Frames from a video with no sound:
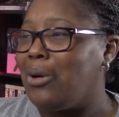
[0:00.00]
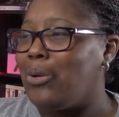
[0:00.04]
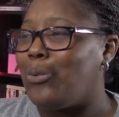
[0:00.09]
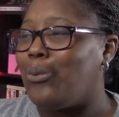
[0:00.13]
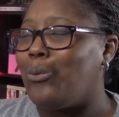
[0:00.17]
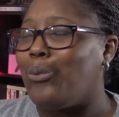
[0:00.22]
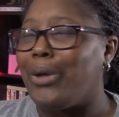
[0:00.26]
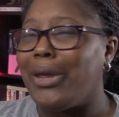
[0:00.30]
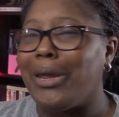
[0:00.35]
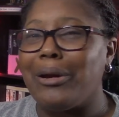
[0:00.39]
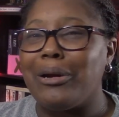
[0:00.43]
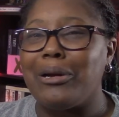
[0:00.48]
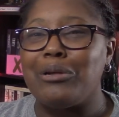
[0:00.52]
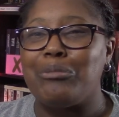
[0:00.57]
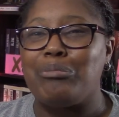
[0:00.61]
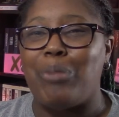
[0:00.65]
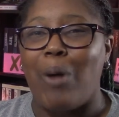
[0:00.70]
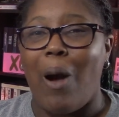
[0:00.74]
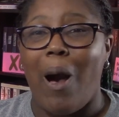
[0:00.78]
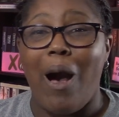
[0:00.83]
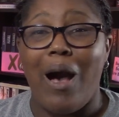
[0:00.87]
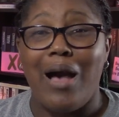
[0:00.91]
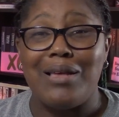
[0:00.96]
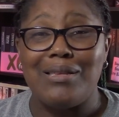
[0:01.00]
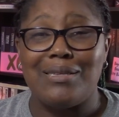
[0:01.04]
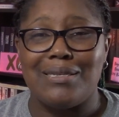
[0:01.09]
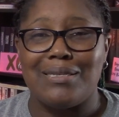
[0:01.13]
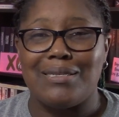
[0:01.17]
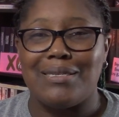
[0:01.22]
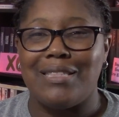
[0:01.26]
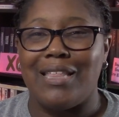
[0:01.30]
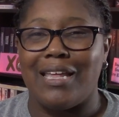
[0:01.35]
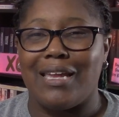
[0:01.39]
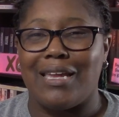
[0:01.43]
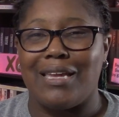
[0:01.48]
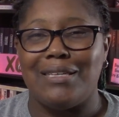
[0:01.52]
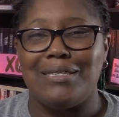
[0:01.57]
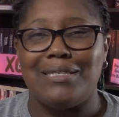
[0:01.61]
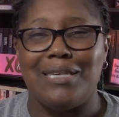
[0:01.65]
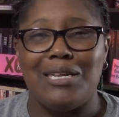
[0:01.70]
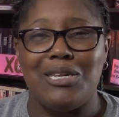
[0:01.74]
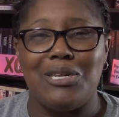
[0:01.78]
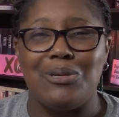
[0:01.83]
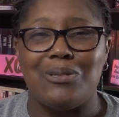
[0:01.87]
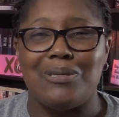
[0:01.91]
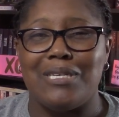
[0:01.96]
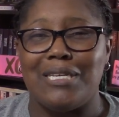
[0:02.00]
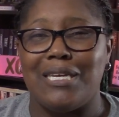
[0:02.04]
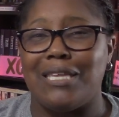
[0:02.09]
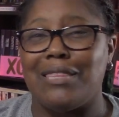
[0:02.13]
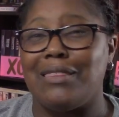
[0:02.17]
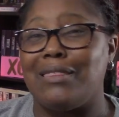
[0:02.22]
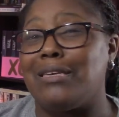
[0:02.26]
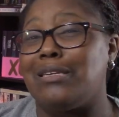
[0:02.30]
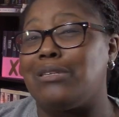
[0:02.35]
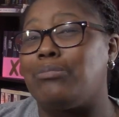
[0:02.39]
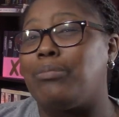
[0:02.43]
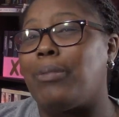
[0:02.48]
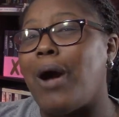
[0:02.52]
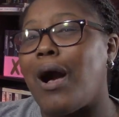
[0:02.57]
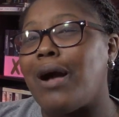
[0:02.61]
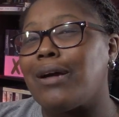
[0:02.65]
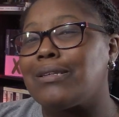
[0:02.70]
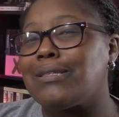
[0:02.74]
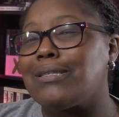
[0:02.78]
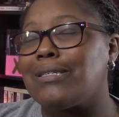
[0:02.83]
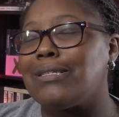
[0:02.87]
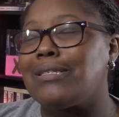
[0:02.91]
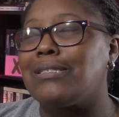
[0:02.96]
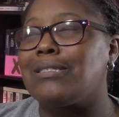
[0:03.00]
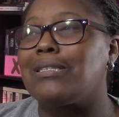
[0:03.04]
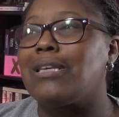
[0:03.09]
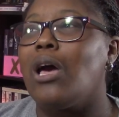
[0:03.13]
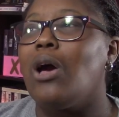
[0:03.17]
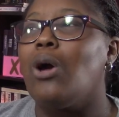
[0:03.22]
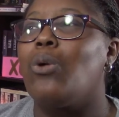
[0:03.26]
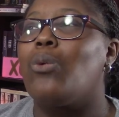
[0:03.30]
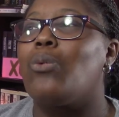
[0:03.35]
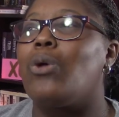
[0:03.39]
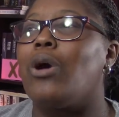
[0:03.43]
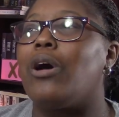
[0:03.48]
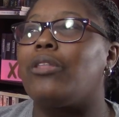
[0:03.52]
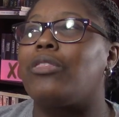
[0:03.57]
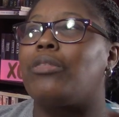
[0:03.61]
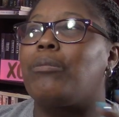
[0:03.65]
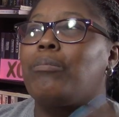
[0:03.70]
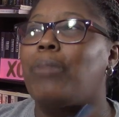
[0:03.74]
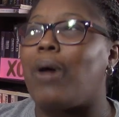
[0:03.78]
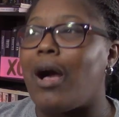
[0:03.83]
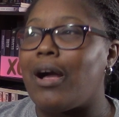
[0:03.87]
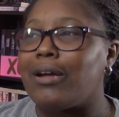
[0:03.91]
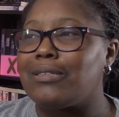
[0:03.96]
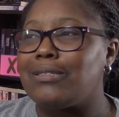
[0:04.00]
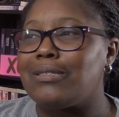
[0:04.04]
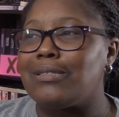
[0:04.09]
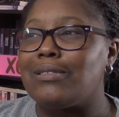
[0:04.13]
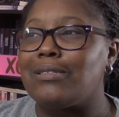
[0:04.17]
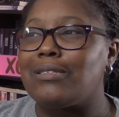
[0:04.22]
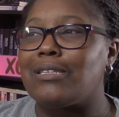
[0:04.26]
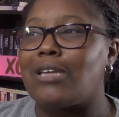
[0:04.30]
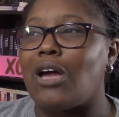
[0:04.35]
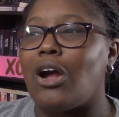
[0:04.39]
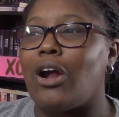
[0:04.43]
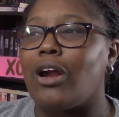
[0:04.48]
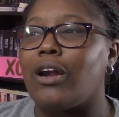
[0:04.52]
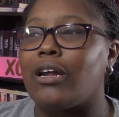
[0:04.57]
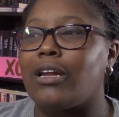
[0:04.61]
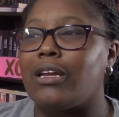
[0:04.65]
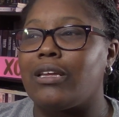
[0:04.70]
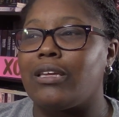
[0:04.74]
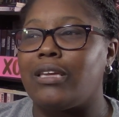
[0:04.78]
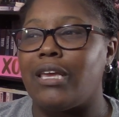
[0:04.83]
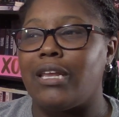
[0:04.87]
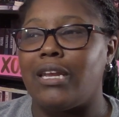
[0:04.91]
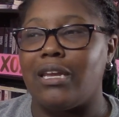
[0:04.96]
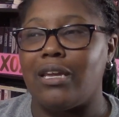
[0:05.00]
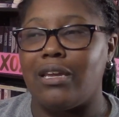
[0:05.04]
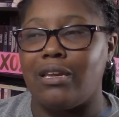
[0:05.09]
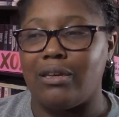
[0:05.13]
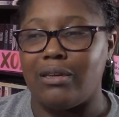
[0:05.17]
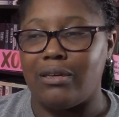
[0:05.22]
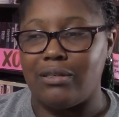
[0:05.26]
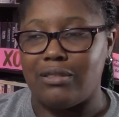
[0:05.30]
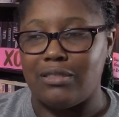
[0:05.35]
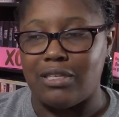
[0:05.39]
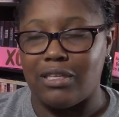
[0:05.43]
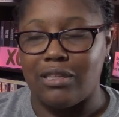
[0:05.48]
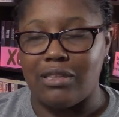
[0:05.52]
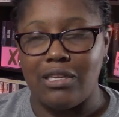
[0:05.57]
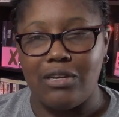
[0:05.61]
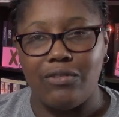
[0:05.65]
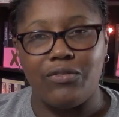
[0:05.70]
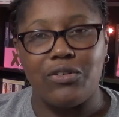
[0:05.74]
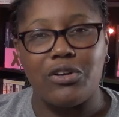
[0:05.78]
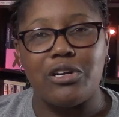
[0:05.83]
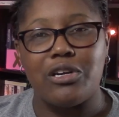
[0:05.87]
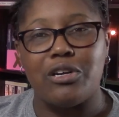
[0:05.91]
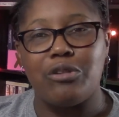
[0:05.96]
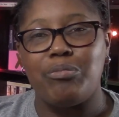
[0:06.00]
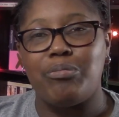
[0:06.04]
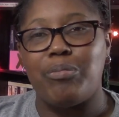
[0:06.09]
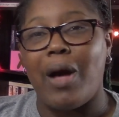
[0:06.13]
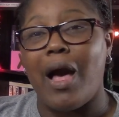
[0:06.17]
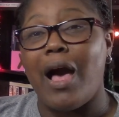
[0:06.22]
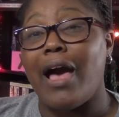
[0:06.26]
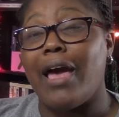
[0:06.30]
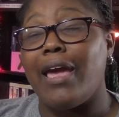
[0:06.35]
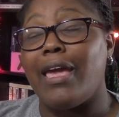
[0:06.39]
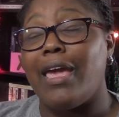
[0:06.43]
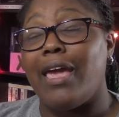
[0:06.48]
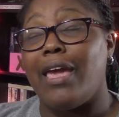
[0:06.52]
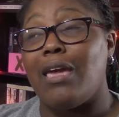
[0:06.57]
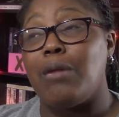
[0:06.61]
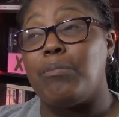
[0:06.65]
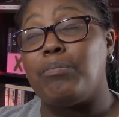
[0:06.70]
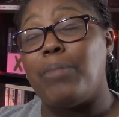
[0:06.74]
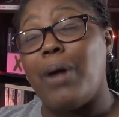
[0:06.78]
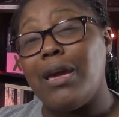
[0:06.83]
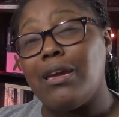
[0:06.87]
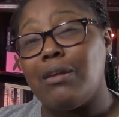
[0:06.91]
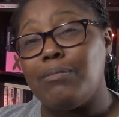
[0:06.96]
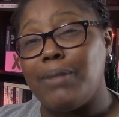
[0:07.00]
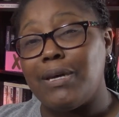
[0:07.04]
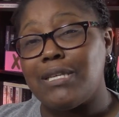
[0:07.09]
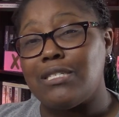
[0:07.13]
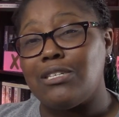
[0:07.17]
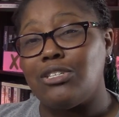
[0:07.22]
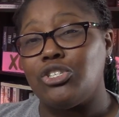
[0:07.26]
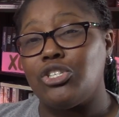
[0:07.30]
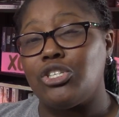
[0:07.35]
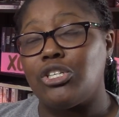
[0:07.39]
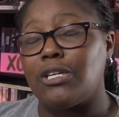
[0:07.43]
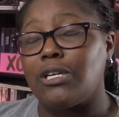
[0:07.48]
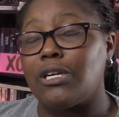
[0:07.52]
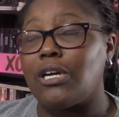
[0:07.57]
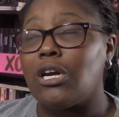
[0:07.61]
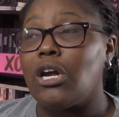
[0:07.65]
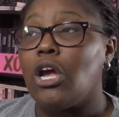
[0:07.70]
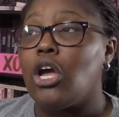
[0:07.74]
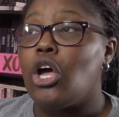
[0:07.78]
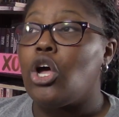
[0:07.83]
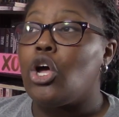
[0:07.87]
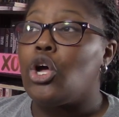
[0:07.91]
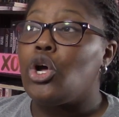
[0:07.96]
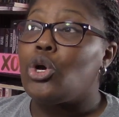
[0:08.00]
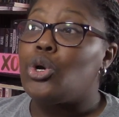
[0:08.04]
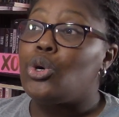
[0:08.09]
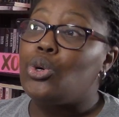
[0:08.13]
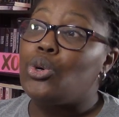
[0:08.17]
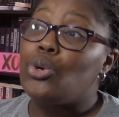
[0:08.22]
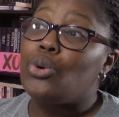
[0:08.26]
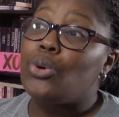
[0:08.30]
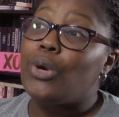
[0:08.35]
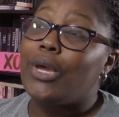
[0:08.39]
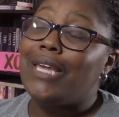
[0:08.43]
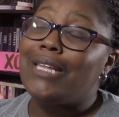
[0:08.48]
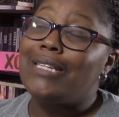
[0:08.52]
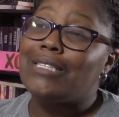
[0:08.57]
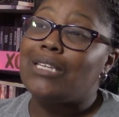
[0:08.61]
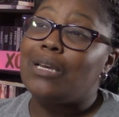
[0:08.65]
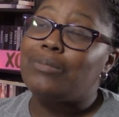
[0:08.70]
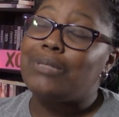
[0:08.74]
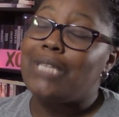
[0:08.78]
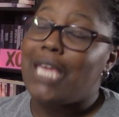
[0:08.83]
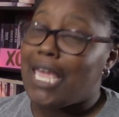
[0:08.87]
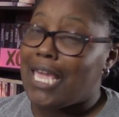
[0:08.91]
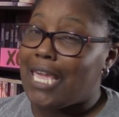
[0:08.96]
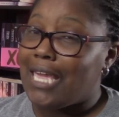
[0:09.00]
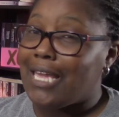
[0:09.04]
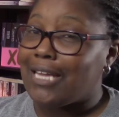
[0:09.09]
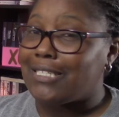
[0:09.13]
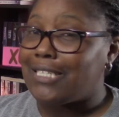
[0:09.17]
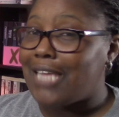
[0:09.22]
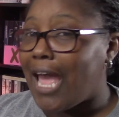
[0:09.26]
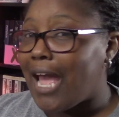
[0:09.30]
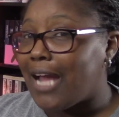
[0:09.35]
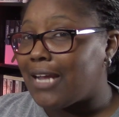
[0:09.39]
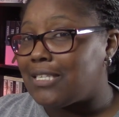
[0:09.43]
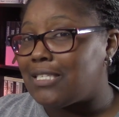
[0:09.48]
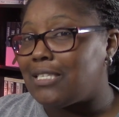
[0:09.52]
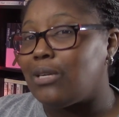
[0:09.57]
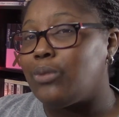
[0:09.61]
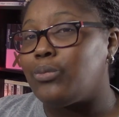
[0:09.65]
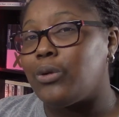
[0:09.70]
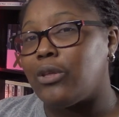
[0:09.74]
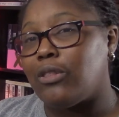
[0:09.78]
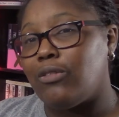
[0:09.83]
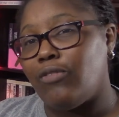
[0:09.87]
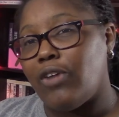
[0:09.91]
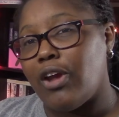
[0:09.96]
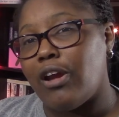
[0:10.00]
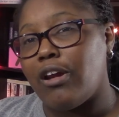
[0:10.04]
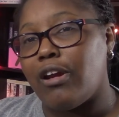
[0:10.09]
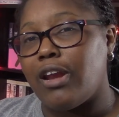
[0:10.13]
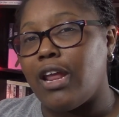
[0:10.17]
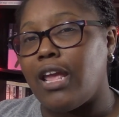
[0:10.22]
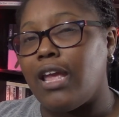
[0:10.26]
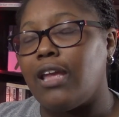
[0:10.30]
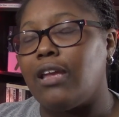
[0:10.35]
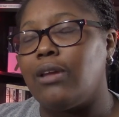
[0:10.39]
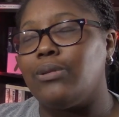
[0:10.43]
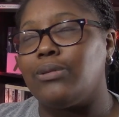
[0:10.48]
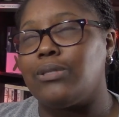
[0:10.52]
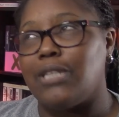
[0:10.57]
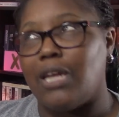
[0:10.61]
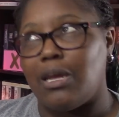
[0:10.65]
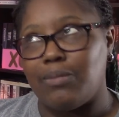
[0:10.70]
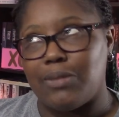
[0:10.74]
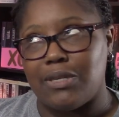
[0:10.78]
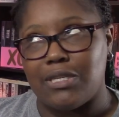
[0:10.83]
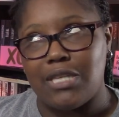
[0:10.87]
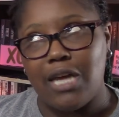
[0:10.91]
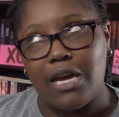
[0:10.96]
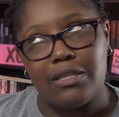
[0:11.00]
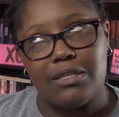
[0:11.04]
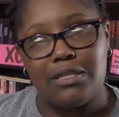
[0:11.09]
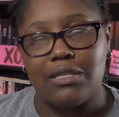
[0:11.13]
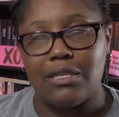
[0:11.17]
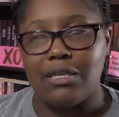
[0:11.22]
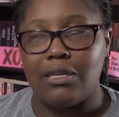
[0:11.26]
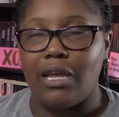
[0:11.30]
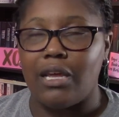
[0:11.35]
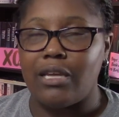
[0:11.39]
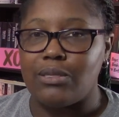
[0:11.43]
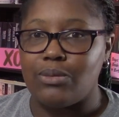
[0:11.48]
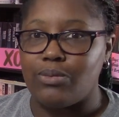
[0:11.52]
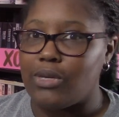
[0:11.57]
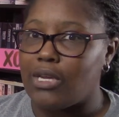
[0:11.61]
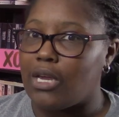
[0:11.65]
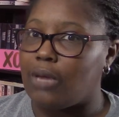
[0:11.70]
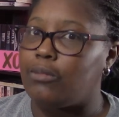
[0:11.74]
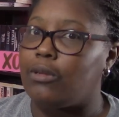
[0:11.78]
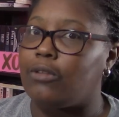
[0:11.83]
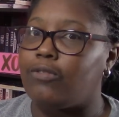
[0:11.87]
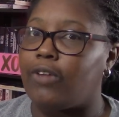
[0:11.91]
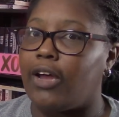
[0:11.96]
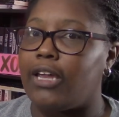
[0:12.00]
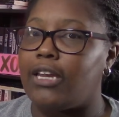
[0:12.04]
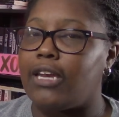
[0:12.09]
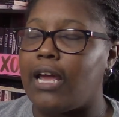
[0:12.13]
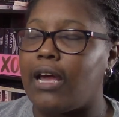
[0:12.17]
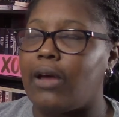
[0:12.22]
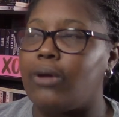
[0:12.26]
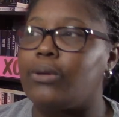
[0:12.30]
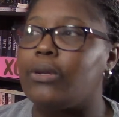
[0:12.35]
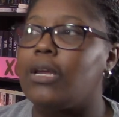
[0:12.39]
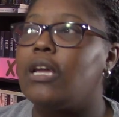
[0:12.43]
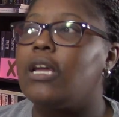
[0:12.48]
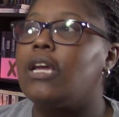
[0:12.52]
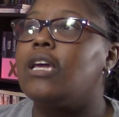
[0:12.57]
weird boss that continues to get these boxes. Well, the boxes are getting delivered by a bike messenger who ends up taking a taxi with Verity, whose name is Hudson, as we come to find out.